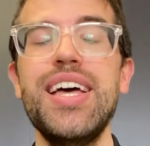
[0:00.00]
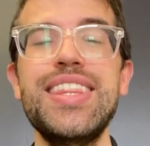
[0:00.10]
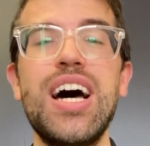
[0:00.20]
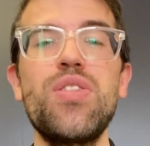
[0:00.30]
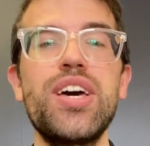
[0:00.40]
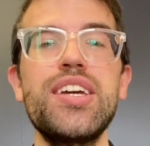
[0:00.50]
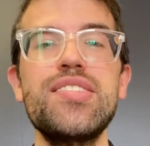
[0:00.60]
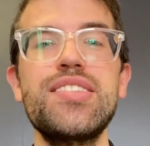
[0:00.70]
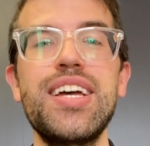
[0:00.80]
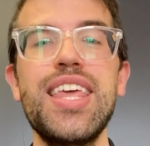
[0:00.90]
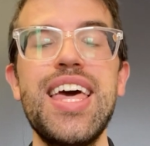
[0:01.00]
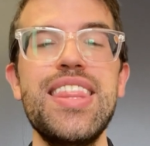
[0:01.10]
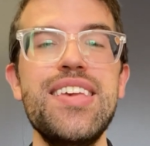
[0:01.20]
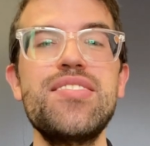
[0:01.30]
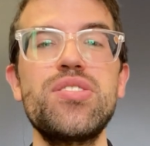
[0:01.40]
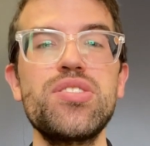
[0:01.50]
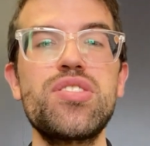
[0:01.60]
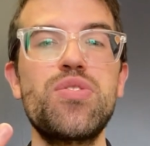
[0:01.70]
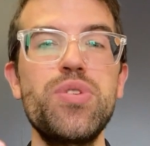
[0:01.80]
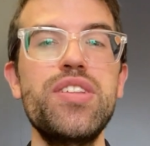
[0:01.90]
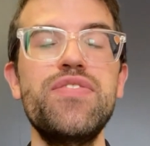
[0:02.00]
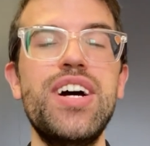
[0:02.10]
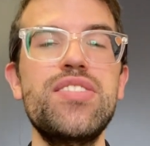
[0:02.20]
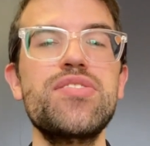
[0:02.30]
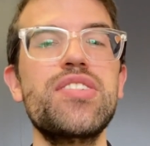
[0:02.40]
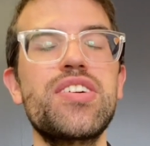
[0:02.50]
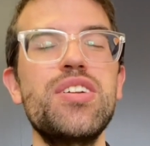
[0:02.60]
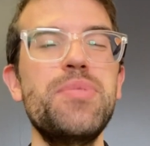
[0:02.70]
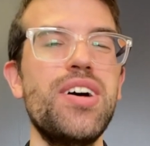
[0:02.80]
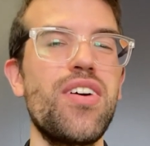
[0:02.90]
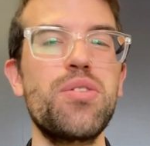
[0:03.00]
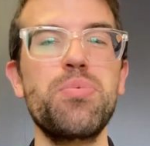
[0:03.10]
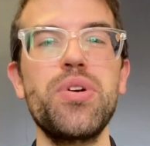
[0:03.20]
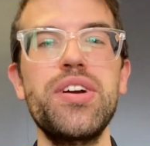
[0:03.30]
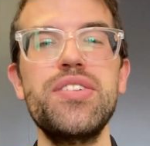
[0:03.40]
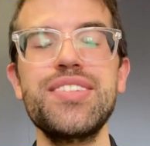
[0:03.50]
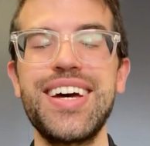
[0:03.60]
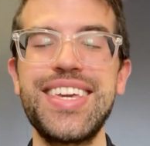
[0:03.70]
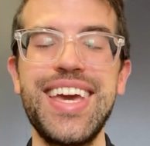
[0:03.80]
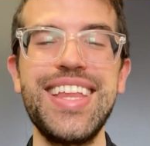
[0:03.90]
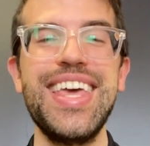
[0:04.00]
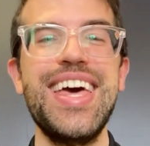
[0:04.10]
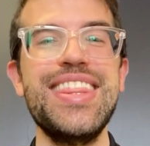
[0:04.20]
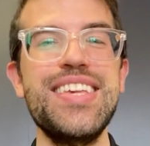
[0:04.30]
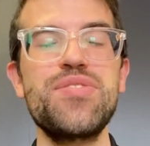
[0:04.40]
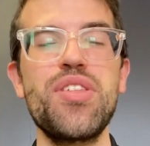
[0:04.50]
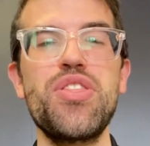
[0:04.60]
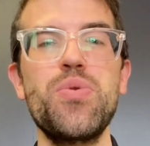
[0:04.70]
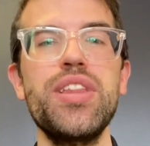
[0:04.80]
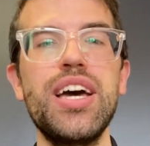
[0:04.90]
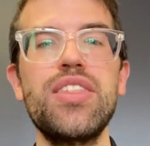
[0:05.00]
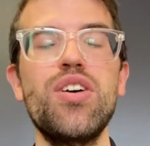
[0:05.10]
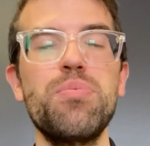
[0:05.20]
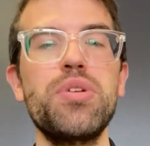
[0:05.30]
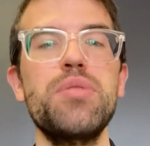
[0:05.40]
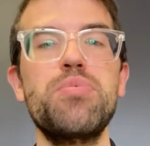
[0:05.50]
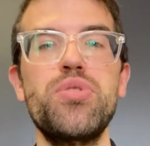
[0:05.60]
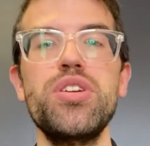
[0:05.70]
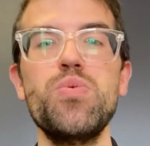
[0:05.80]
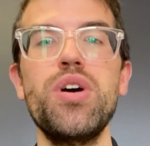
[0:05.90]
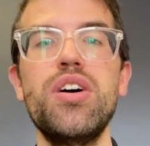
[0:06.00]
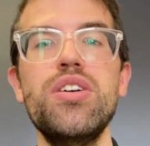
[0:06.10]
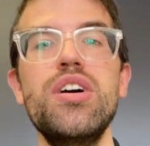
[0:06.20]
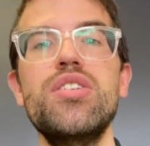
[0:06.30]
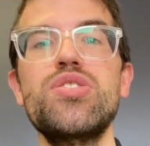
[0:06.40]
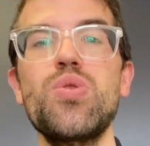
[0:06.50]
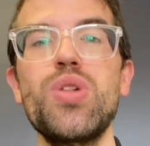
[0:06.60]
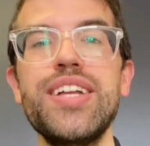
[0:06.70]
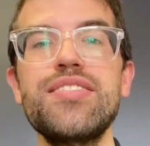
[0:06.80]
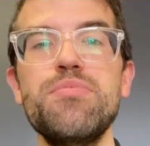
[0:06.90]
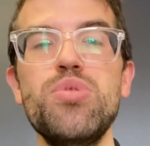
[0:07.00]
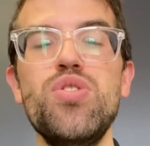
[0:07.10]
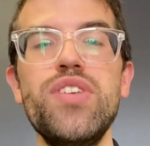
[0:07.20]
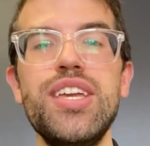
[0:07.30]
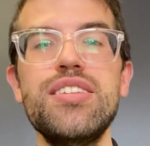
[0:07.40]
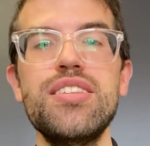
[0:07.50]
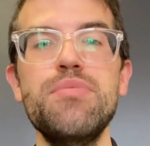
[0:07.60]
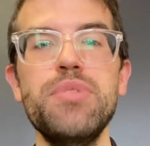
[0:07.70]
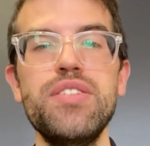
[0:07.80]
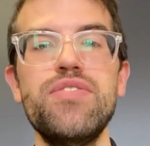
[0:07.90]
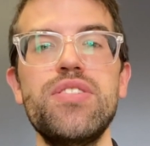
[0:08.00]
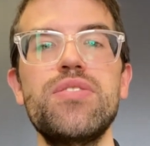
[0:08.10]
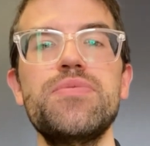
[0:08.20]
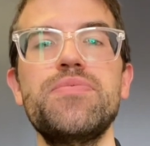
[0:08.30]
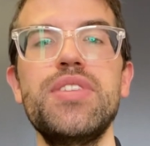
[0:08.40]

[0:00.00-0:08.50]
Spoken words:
Now, like I said, these are just 3 defenders. There could have been other players. Again, these are the 3 that I thought played pretty well. So let's move into the midfield.